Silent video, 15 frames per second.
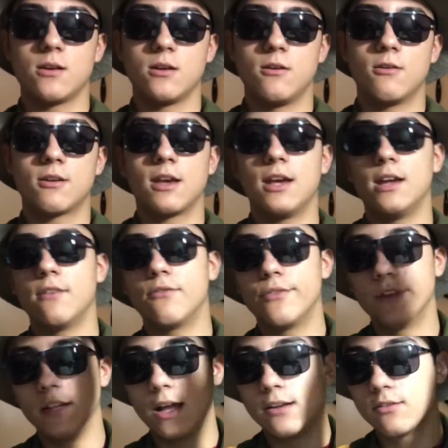okay, if the
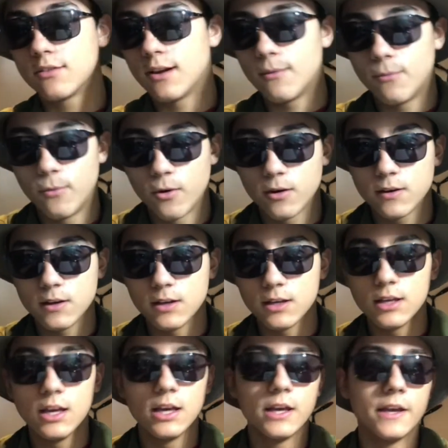lights stop working,
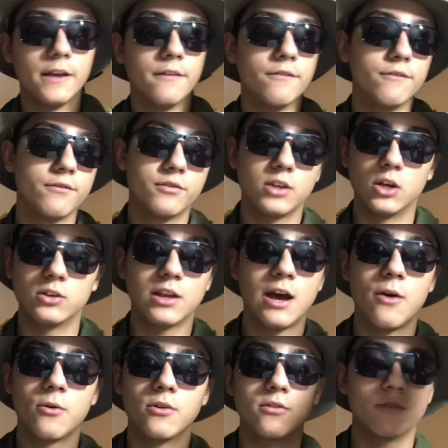if cell
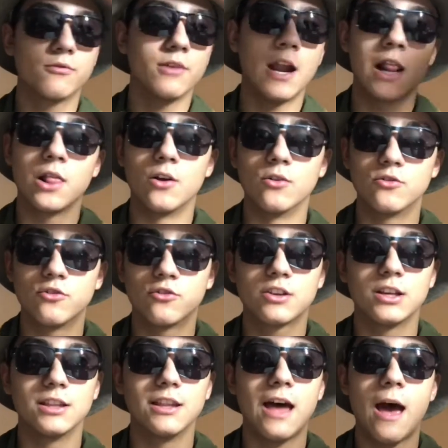towers, just
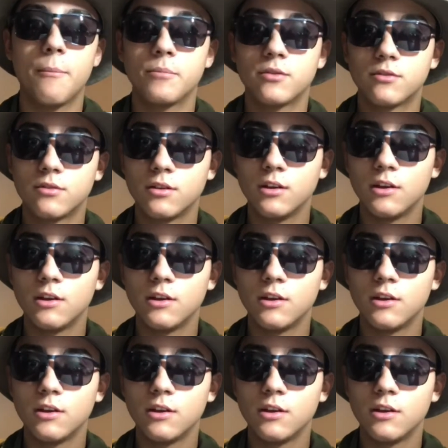collapse,